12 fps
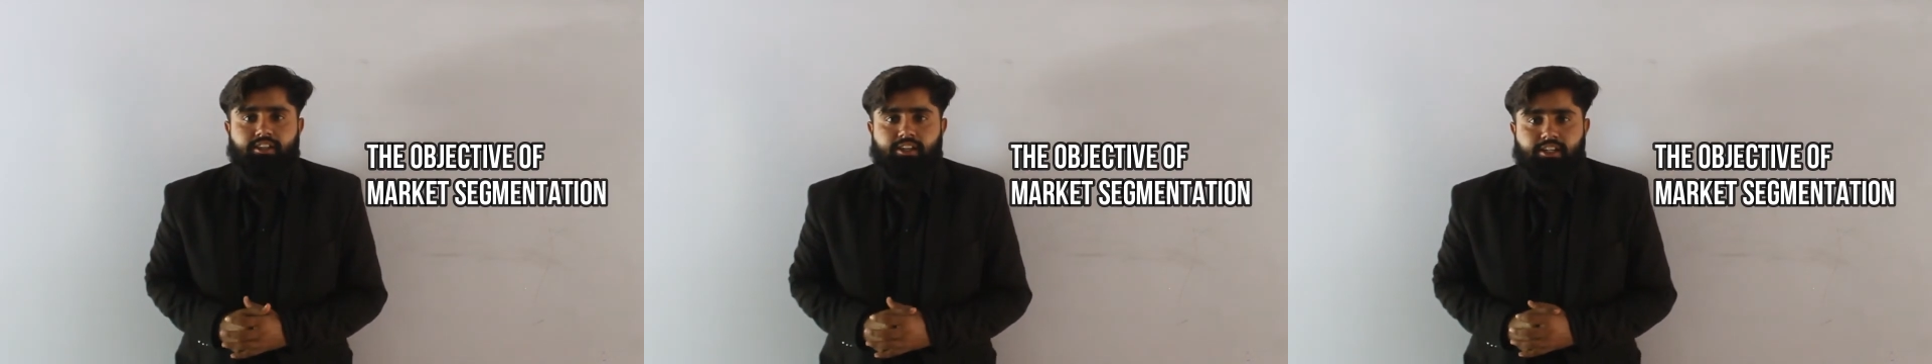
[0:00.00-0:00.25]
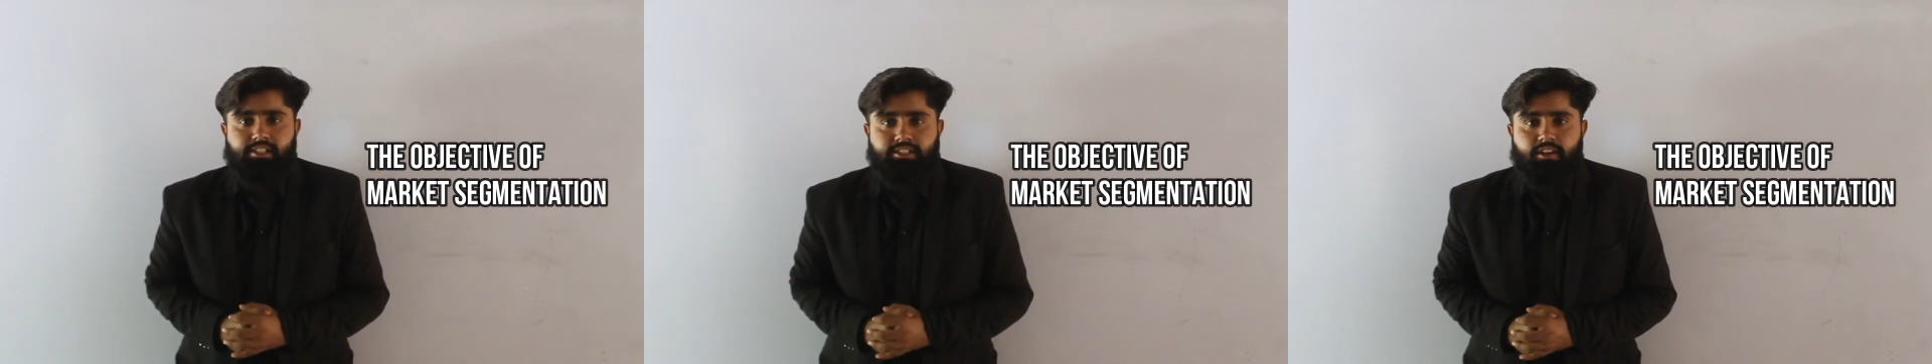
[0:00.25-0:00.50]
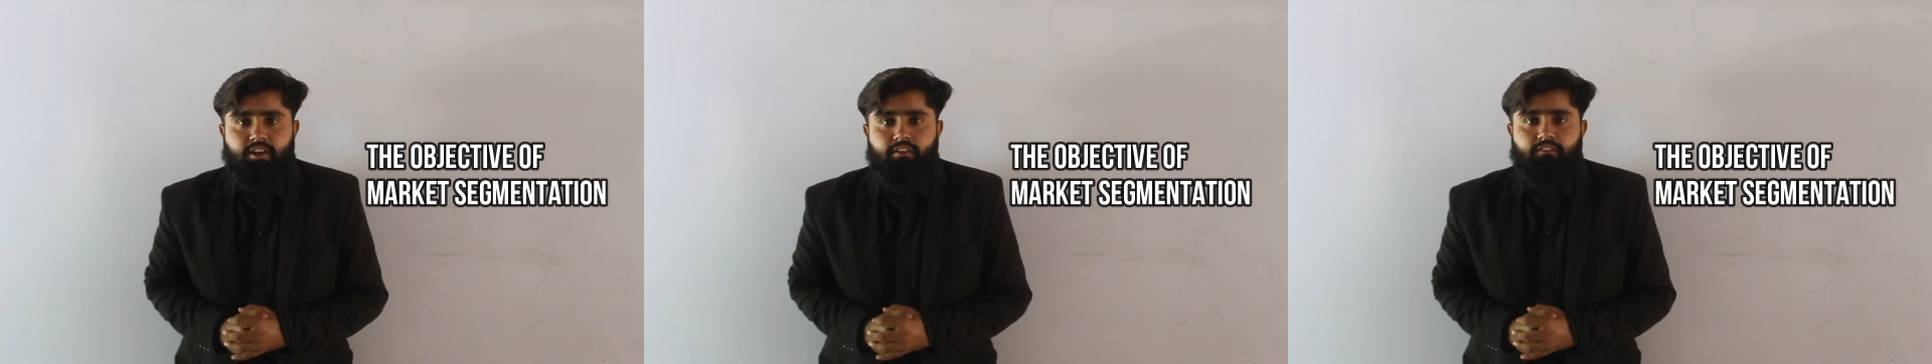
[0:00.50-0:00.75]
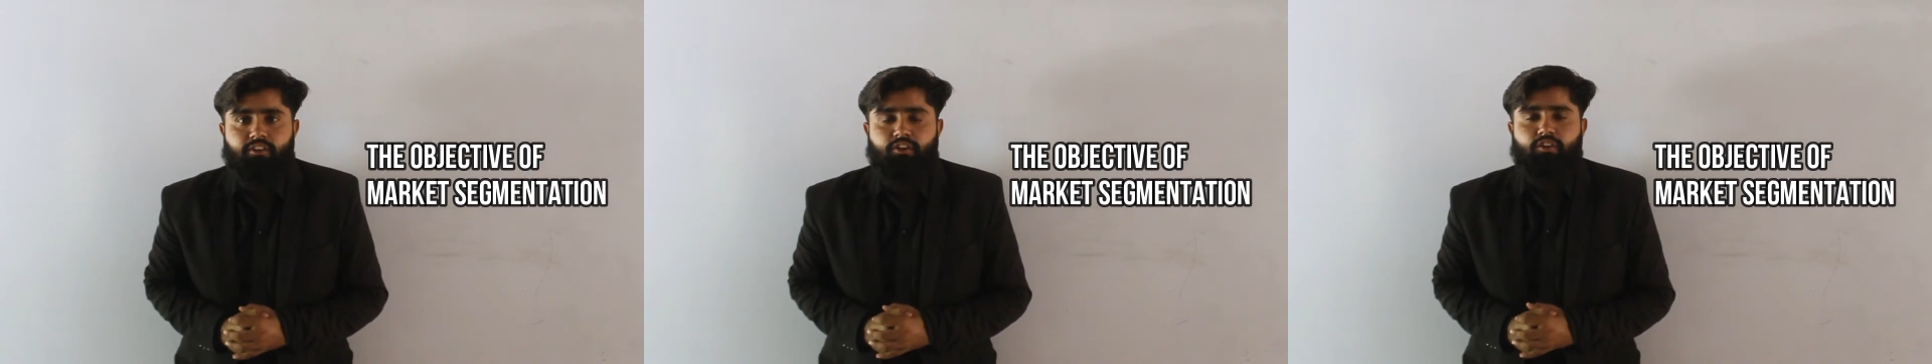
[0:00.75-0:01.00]

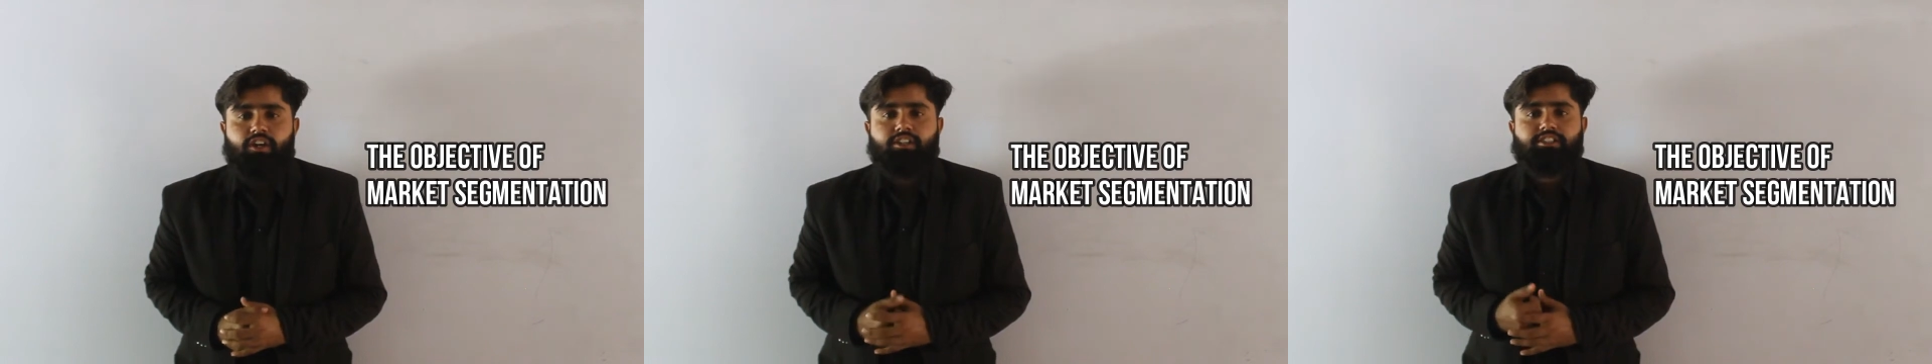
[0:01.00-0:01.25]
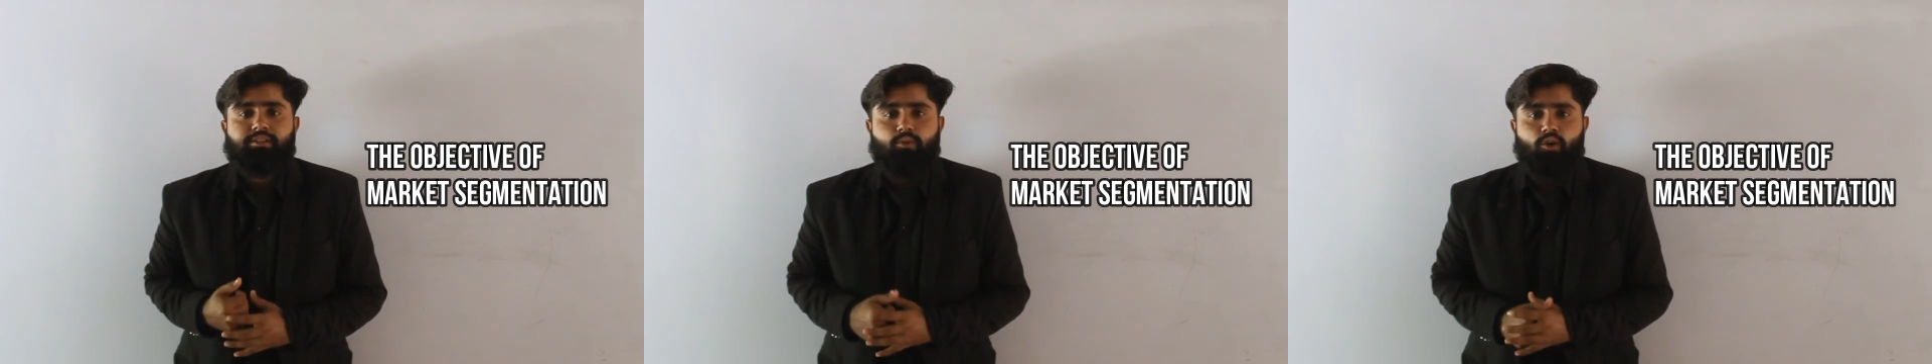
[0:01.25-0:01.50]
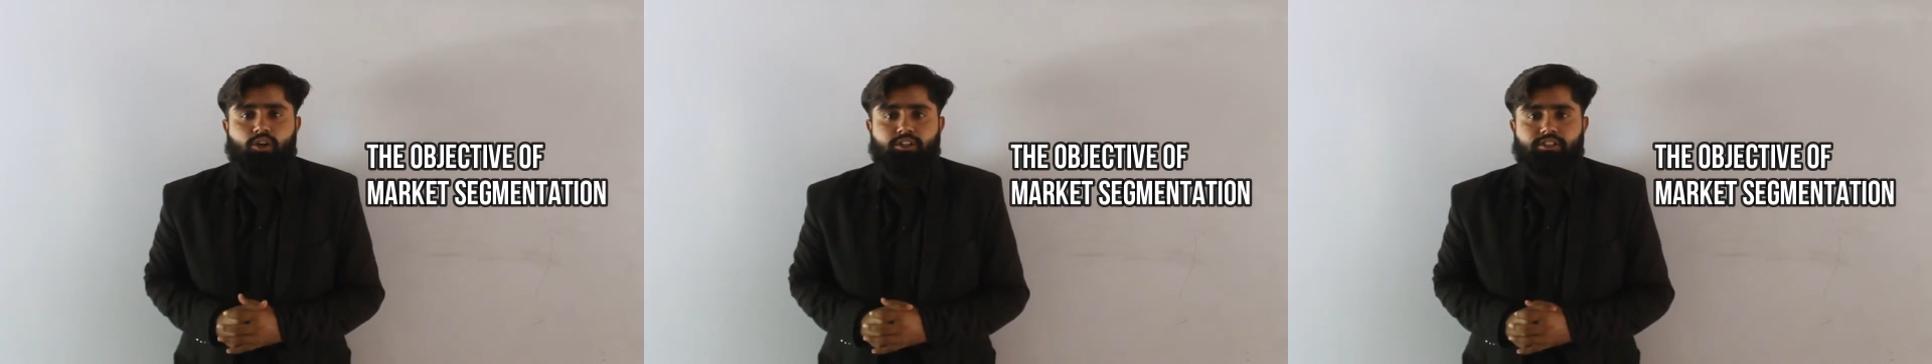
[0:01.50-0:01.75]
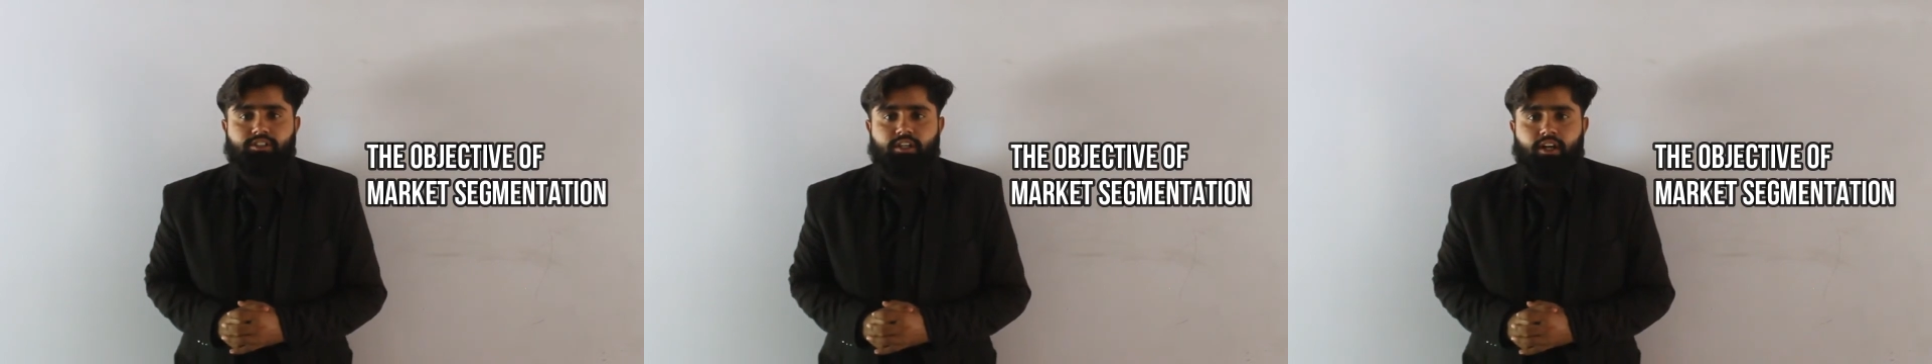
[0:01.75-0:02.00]
athletes, frequent gym
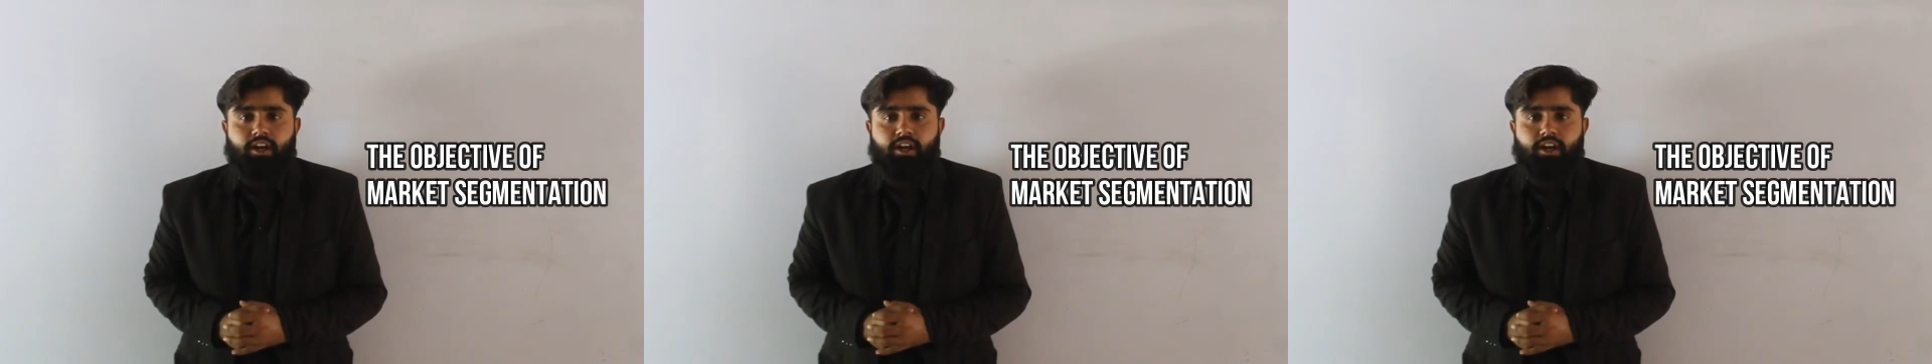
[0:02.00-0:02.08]
goers,